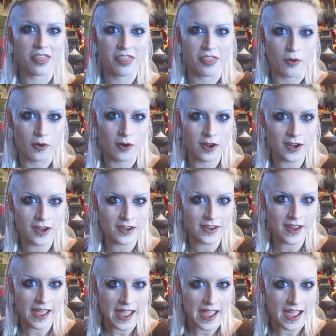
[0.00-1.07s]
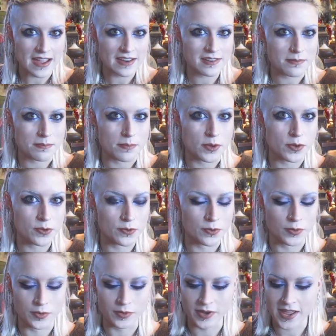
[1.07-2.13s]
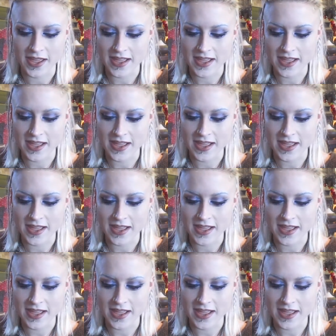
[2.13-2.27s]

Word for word: Thorn and Moon.